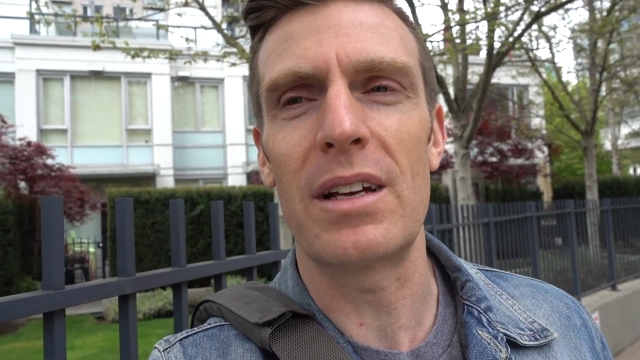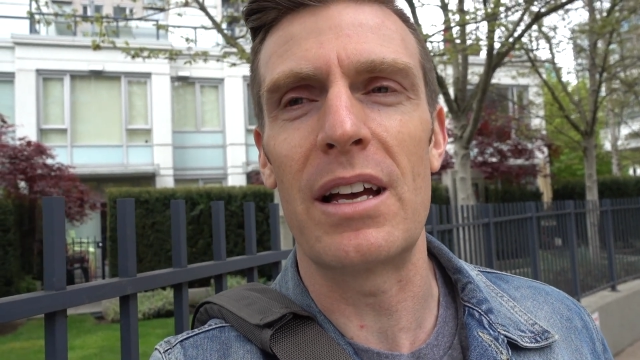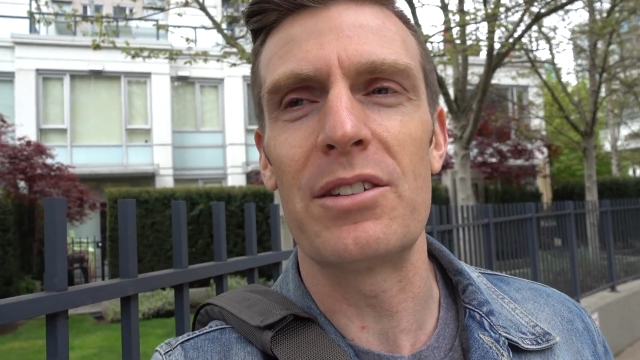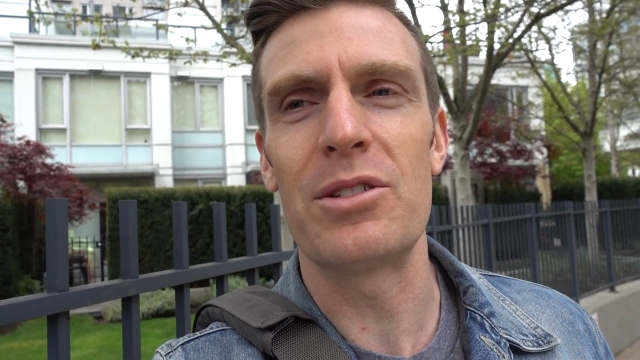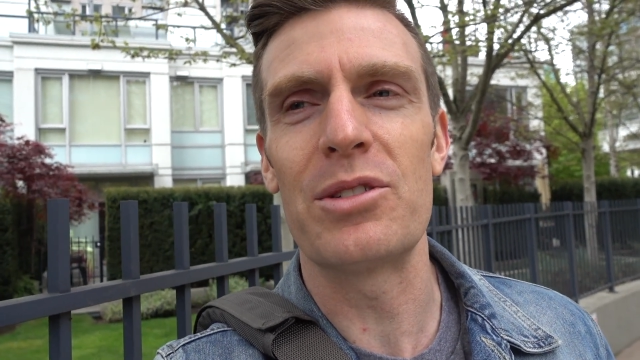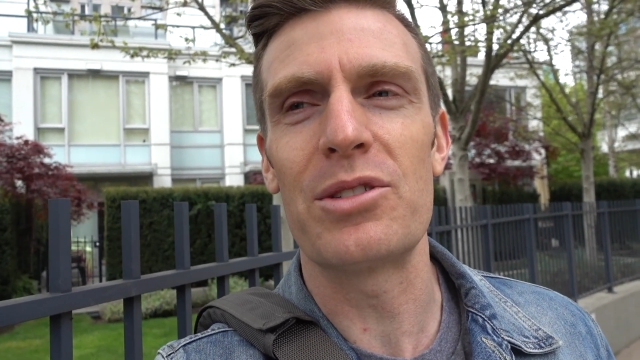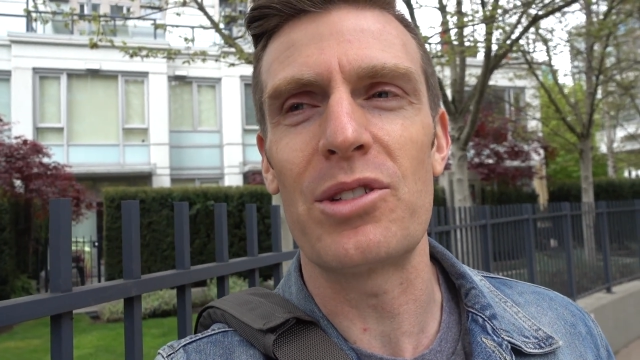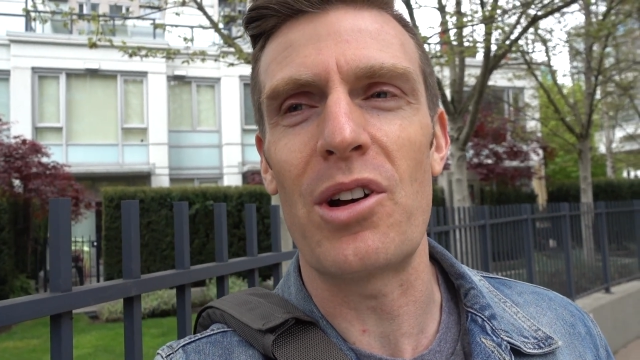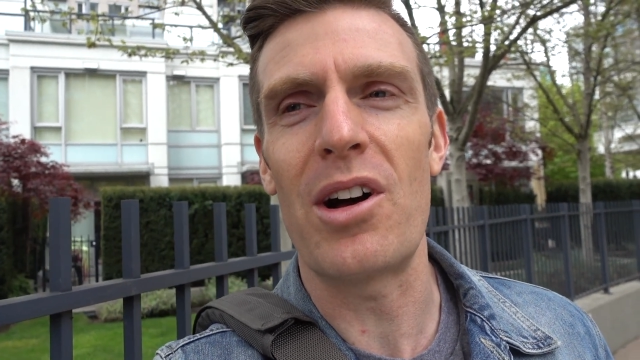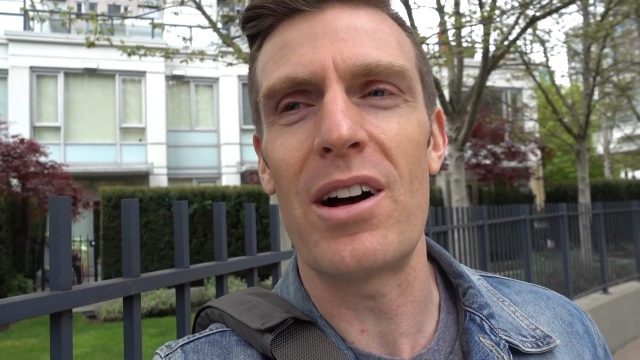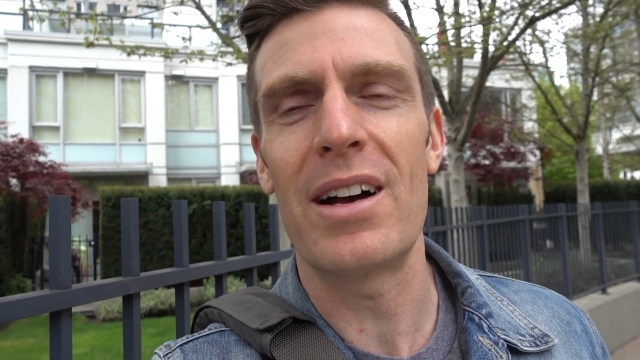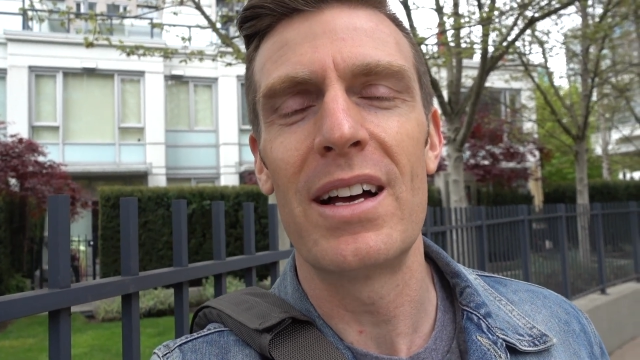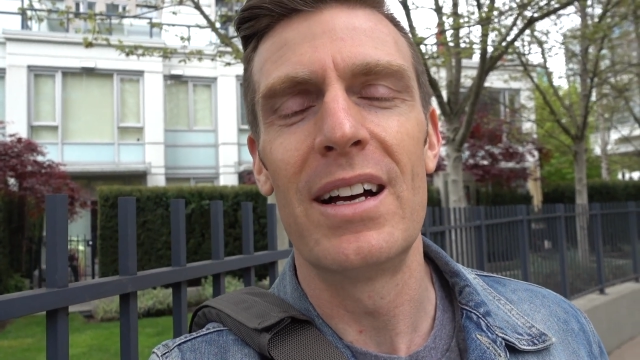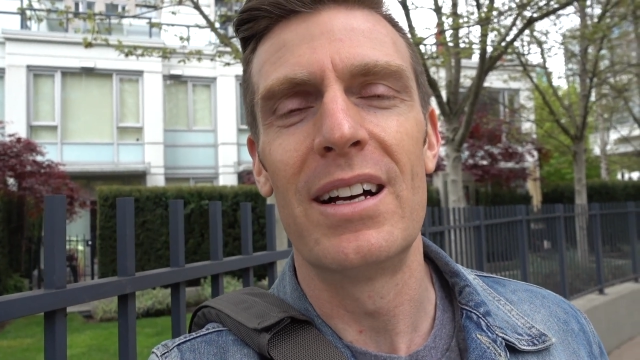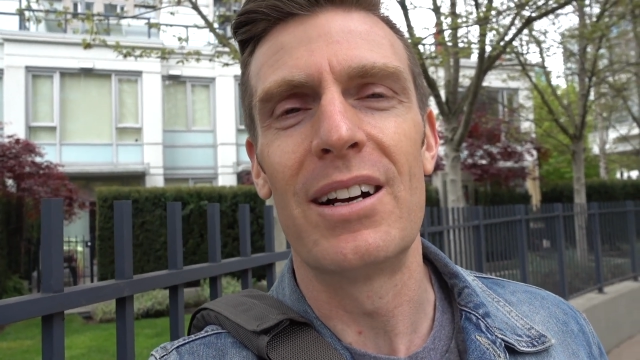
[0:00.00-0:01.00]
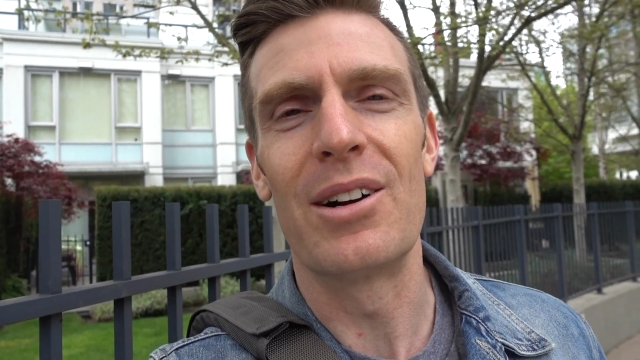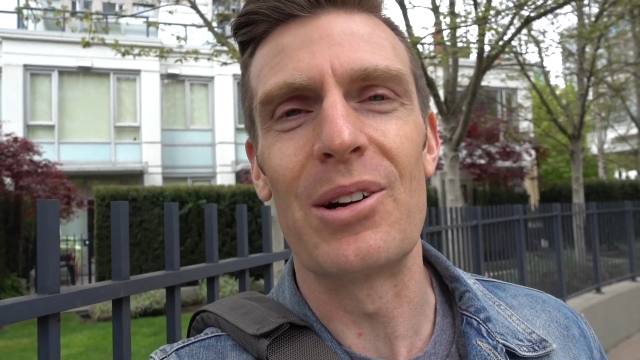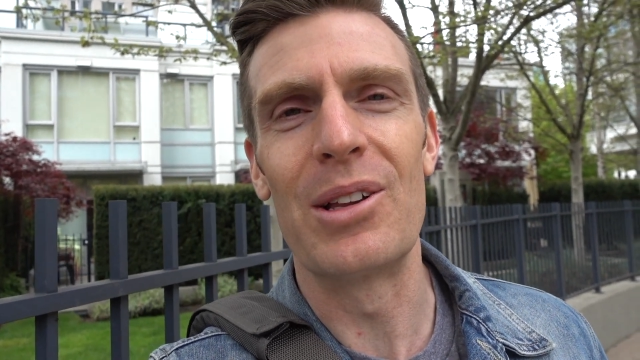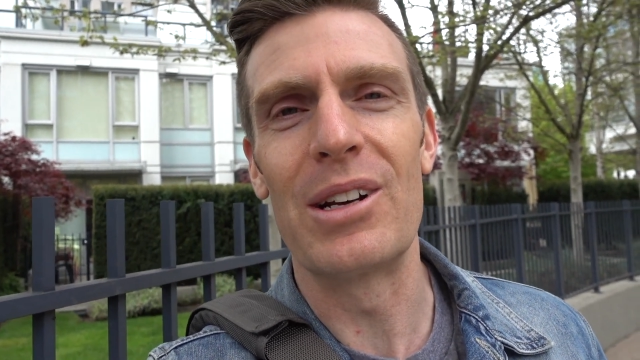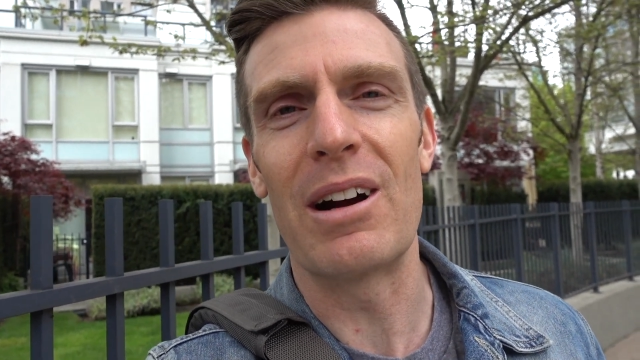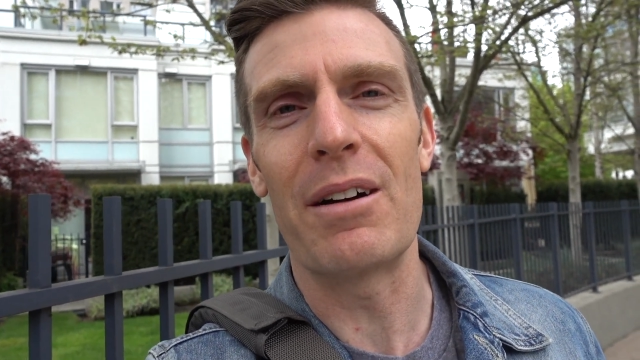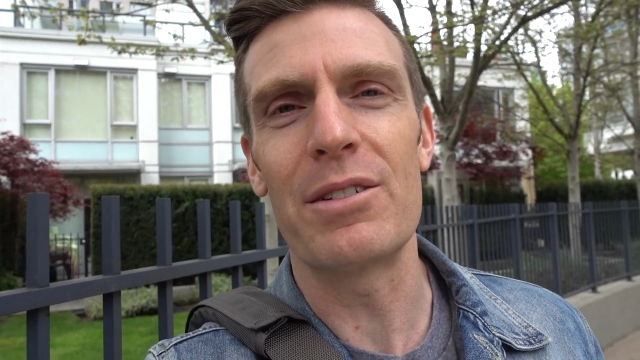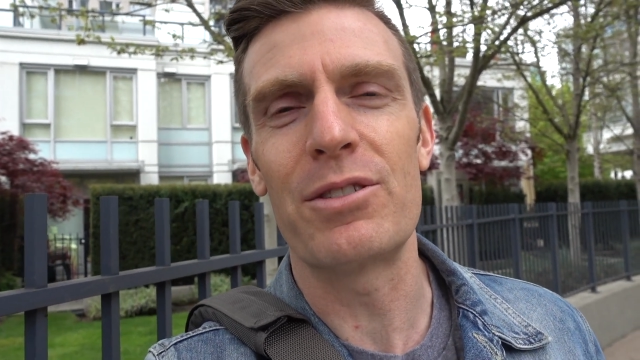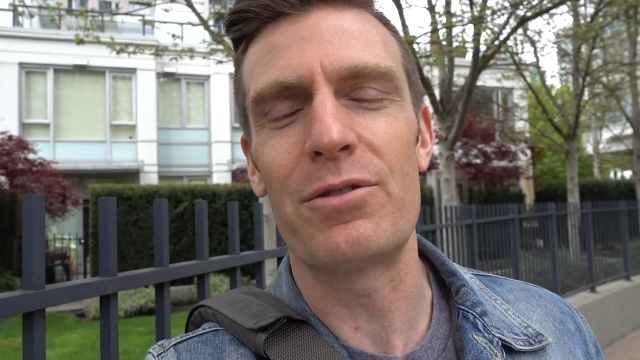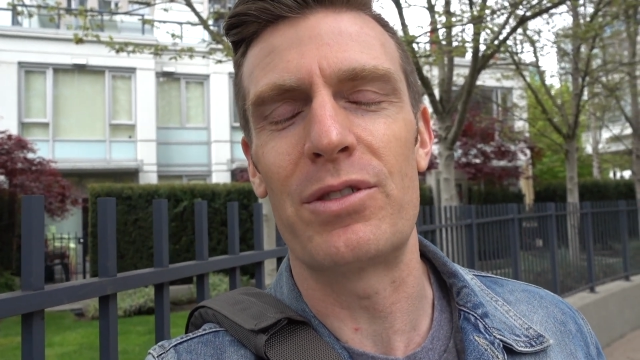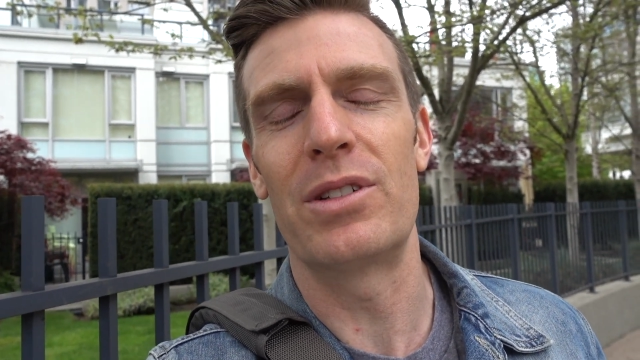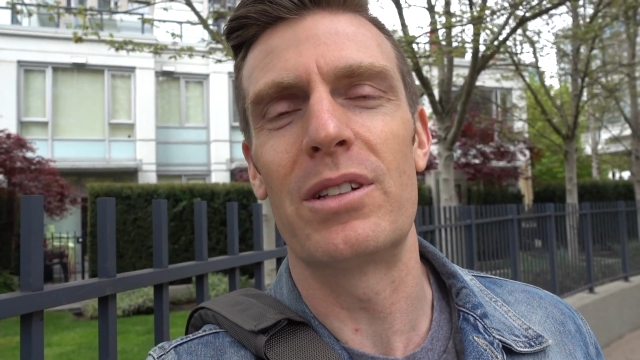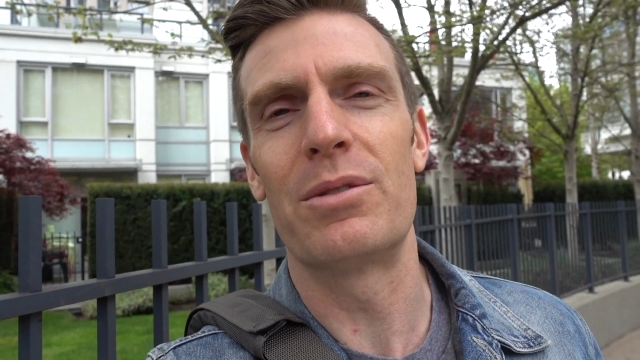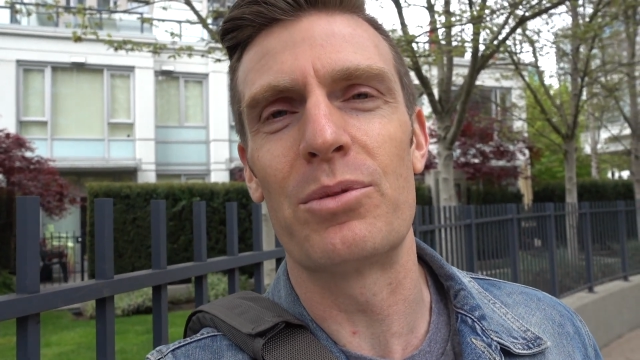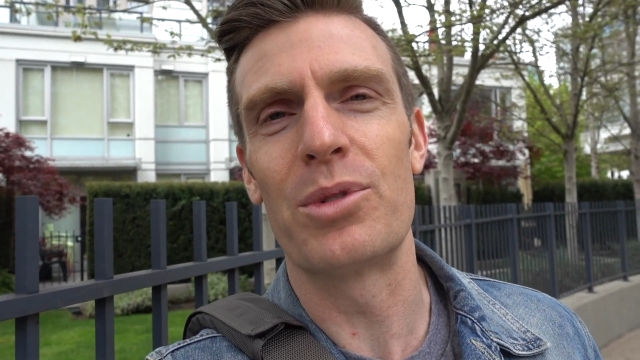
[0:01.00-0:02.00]
as you saw earlier, I was
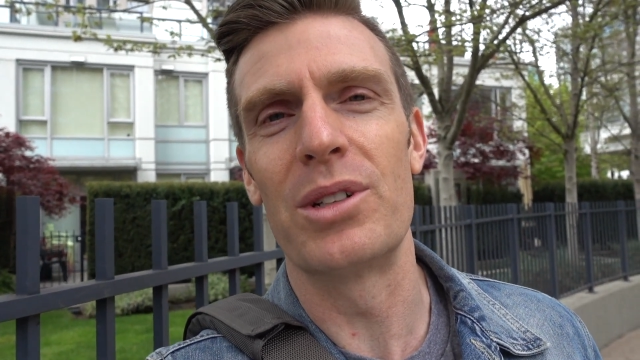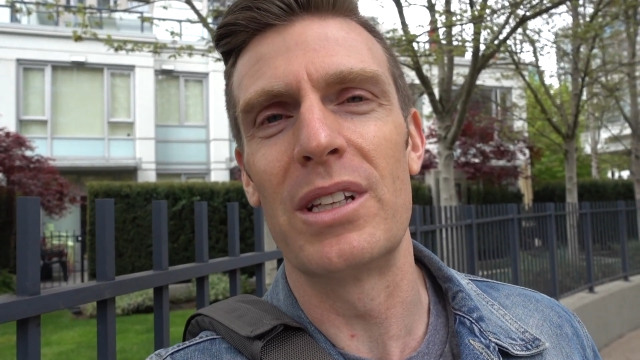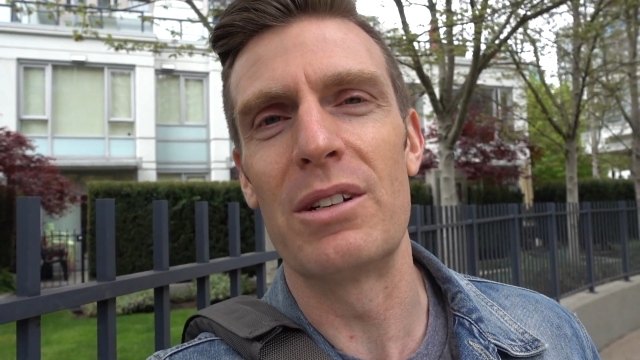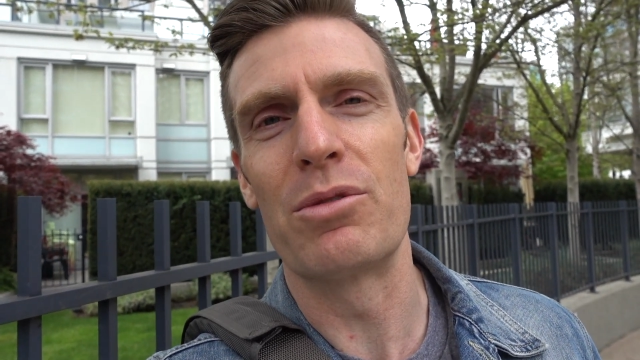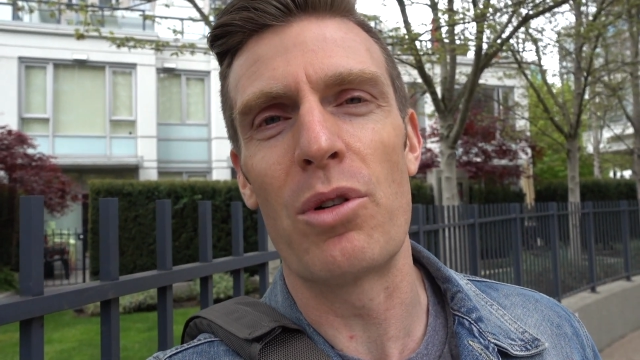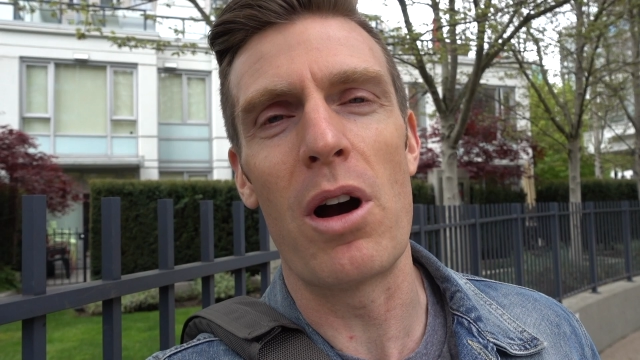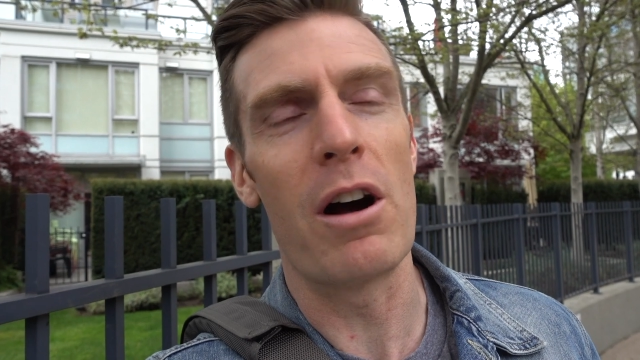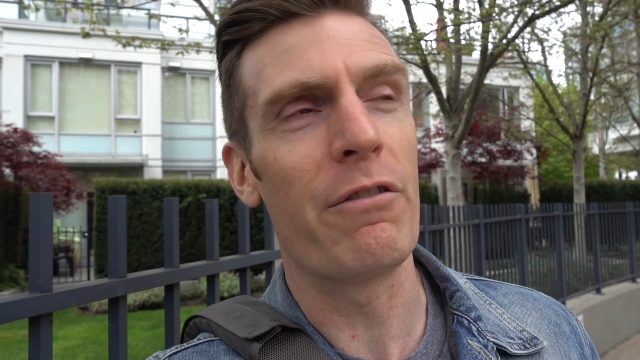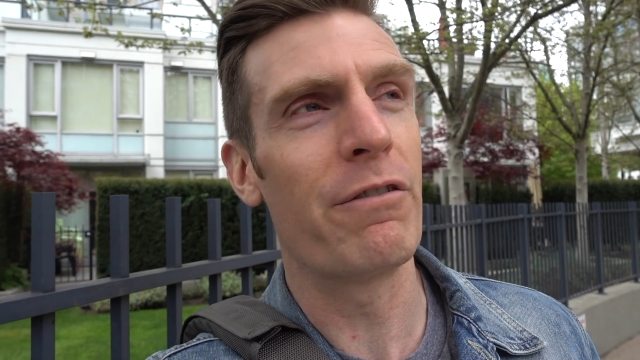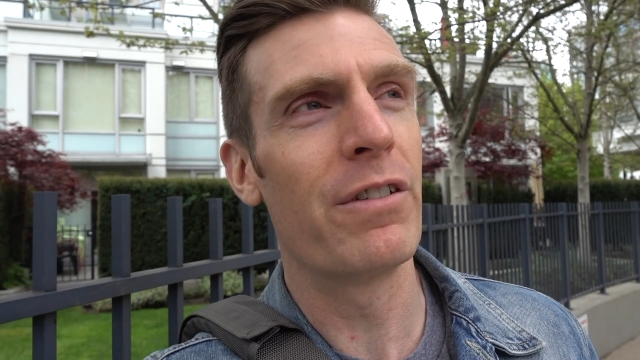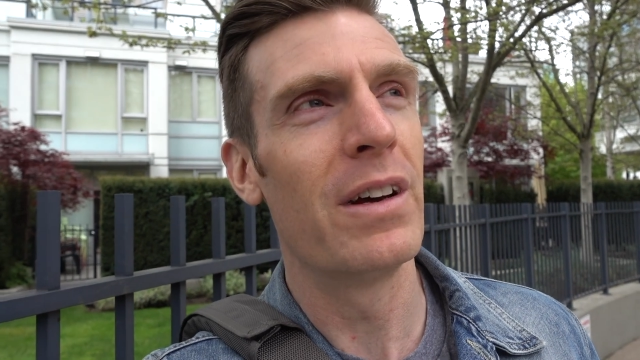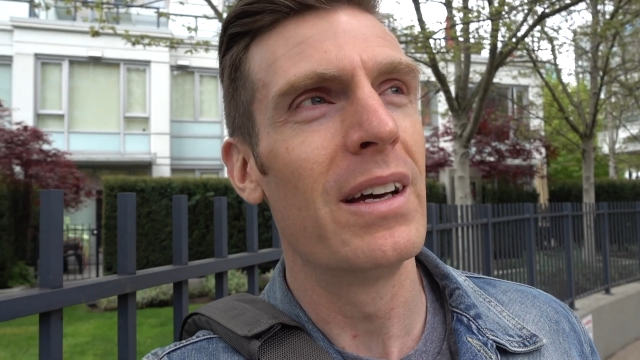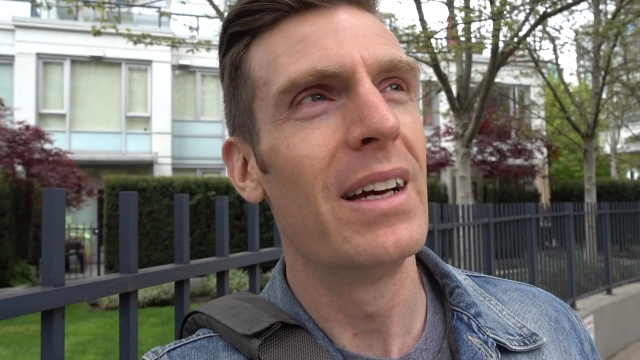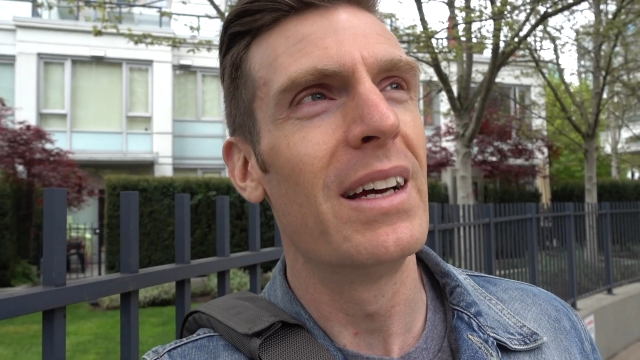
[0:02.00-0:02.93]
feeling really rough